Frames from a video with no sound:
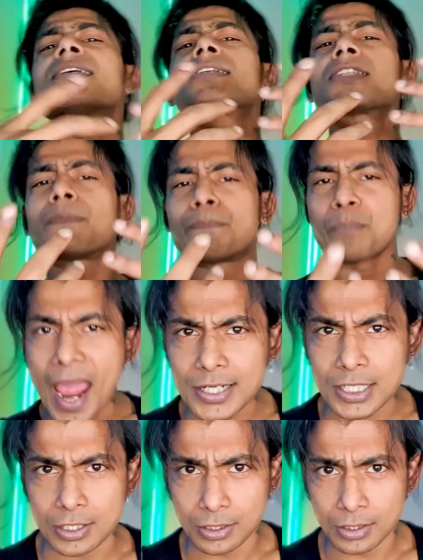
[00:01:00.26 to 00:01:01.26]
the
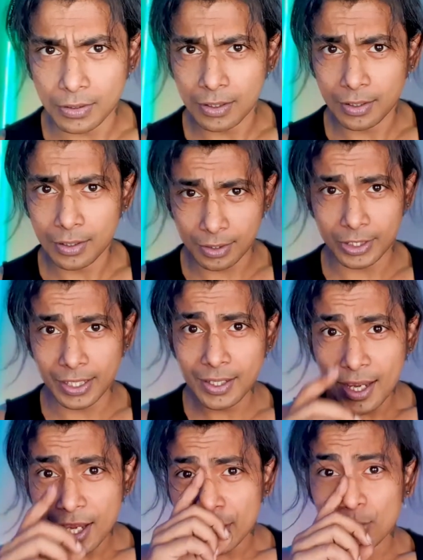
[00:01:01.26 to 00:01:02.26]
pattern. Okay,
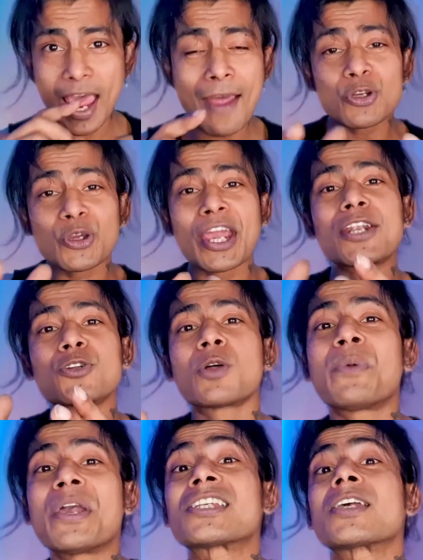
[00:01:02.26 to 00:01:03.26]
you'll have to get to the
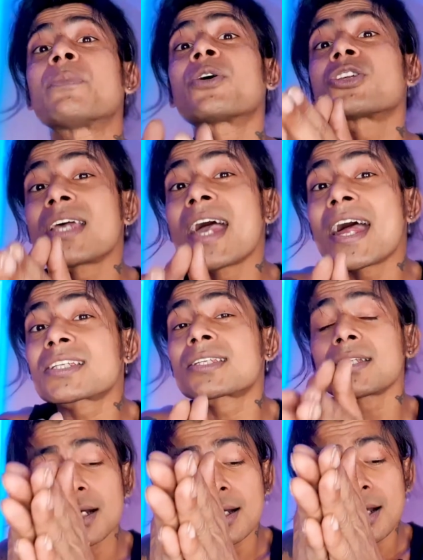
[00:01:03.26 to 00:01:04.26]
basic because that's
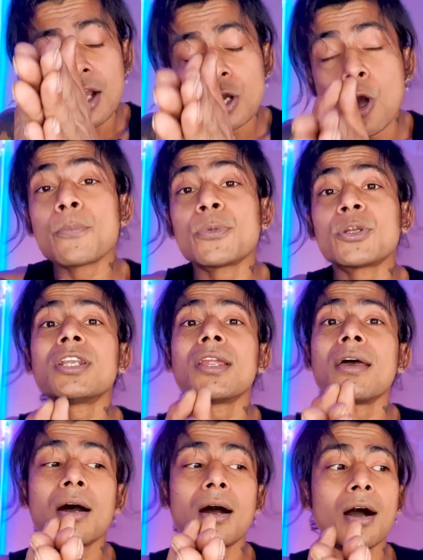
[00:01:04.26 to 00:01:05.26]
the common
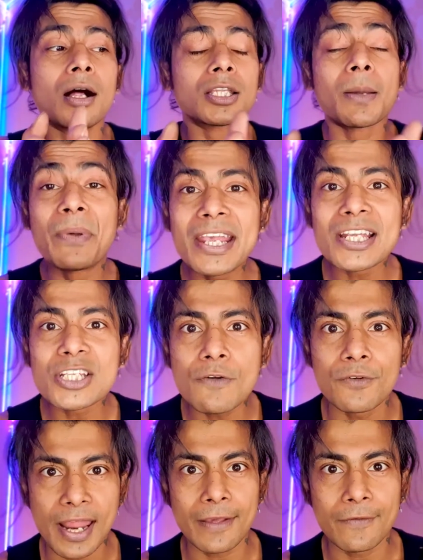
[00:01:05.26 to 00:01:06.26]
the base of
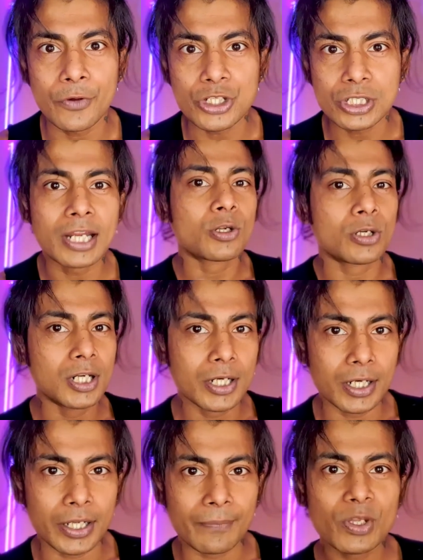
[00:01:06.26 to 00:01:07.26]
language that you're
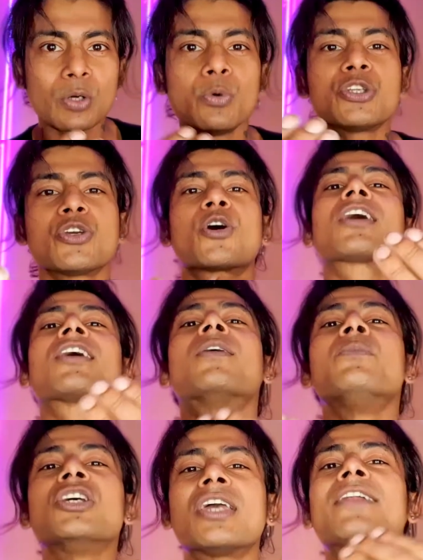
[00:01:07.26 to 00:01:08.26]
learning, which you're going to
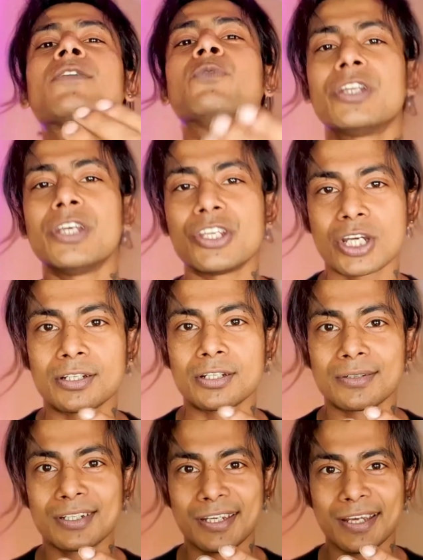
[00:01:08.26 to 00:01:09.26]
communicate with each other.
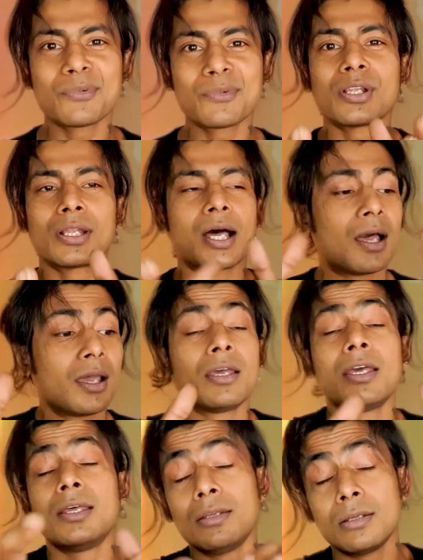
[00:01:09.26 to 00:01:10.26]
Yeah,
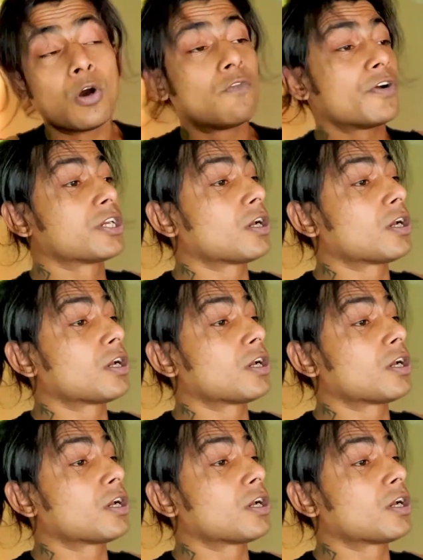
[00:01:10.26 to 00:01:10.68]
and over here